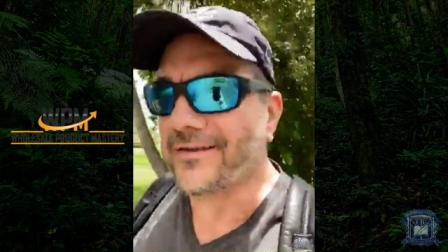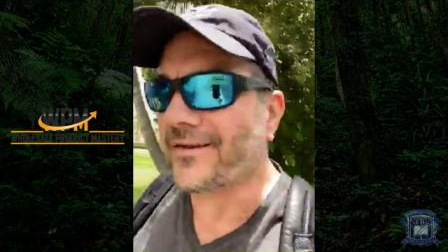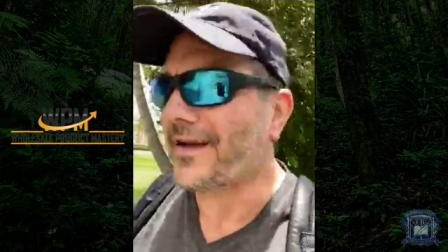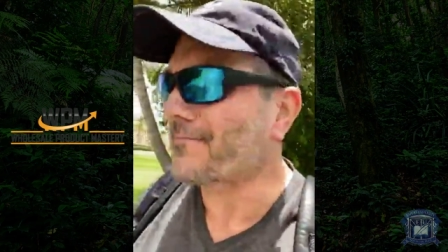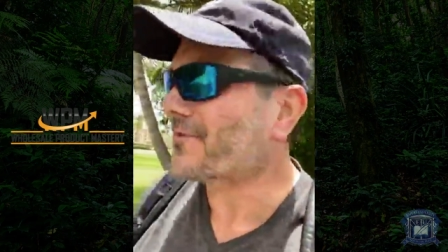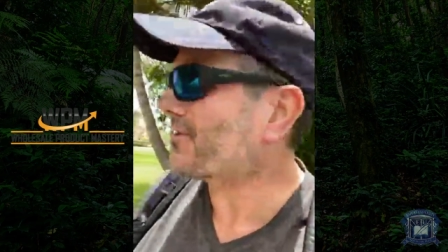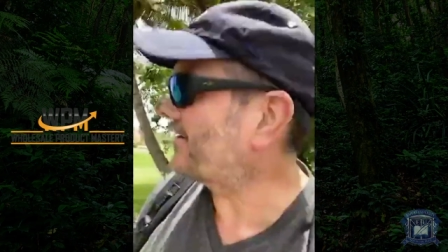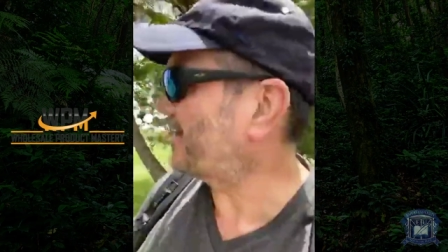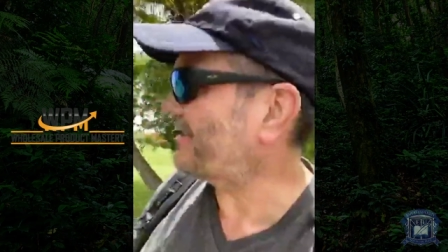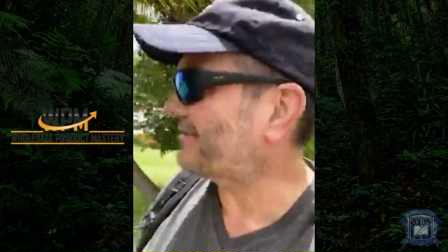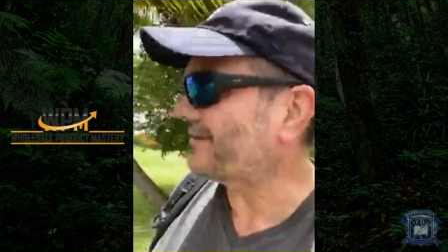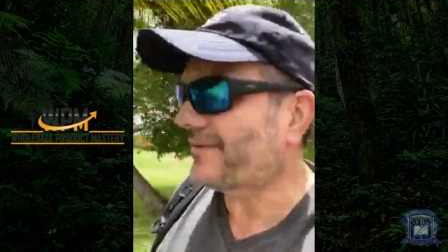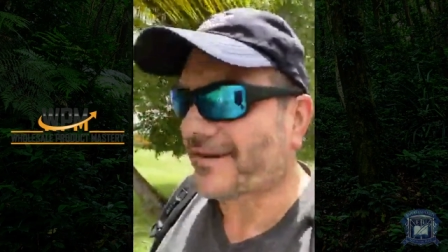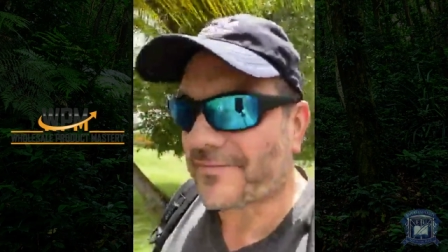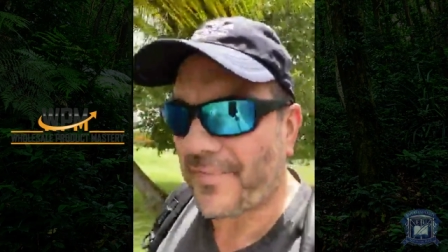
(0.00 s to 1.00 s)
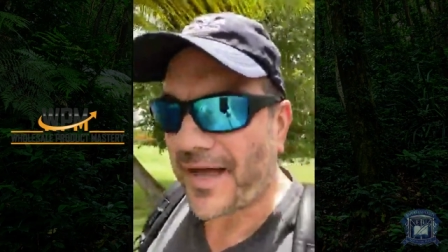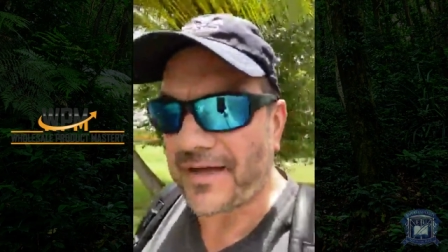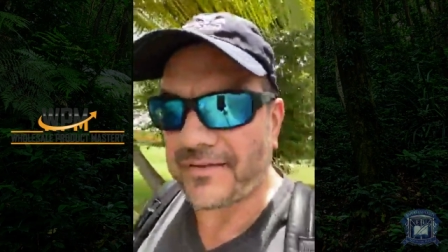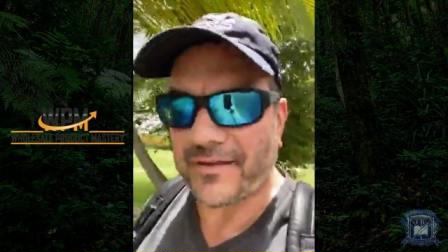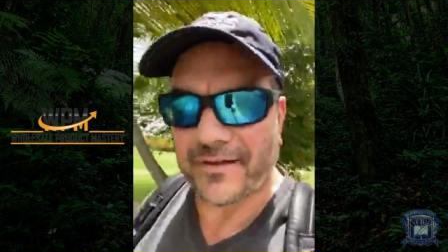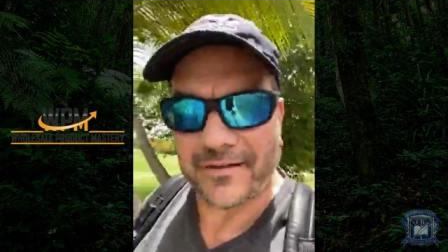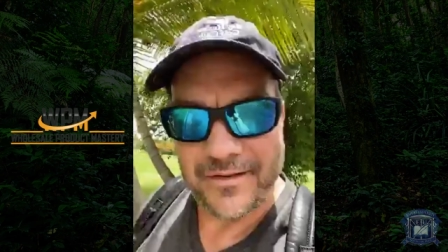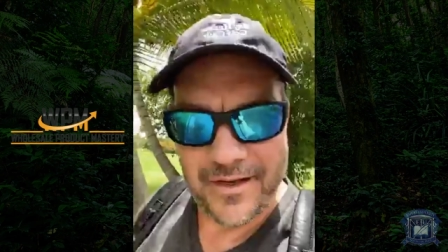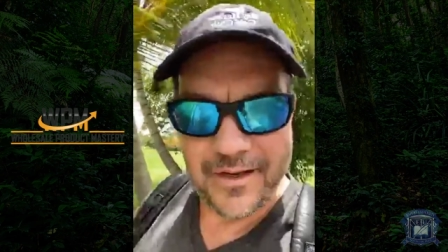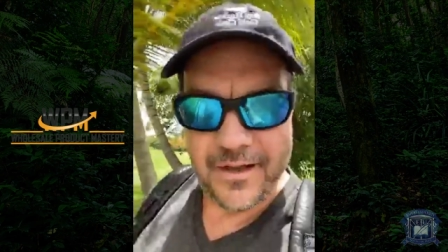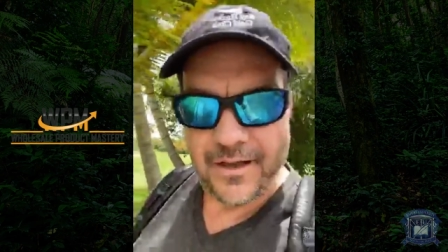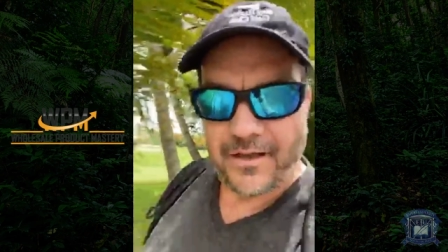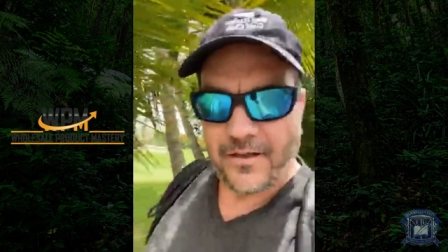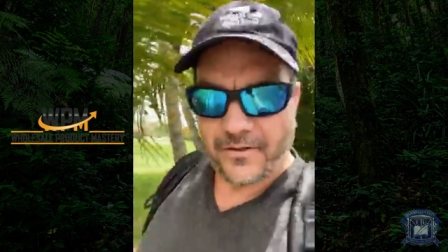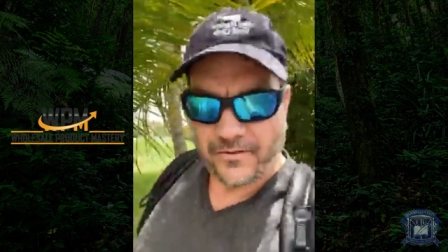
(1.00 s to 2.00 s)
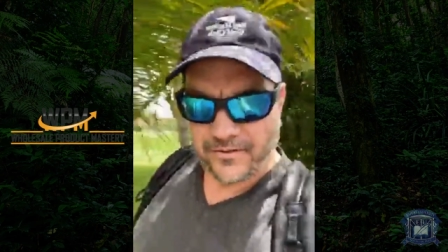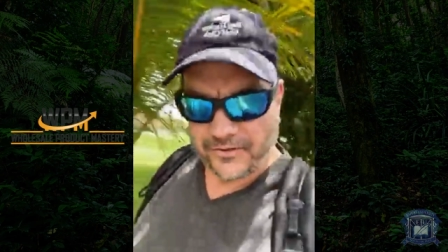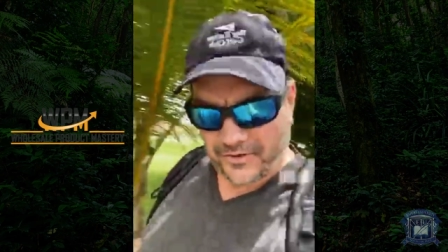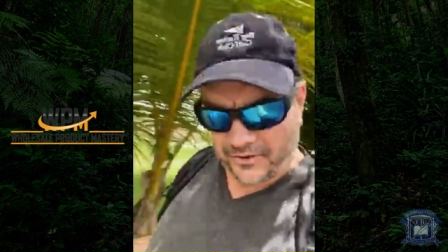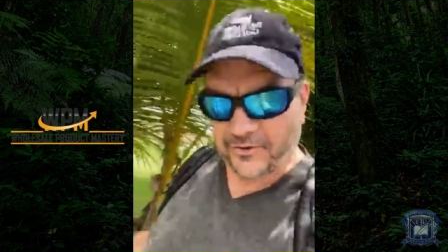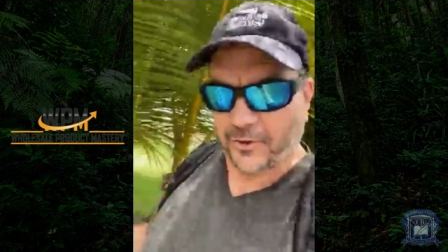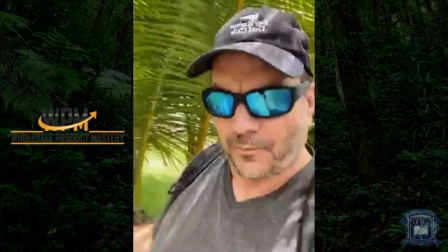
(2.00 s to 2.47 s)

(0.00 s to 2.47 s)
I'm sorry, not the duck pond, the turtle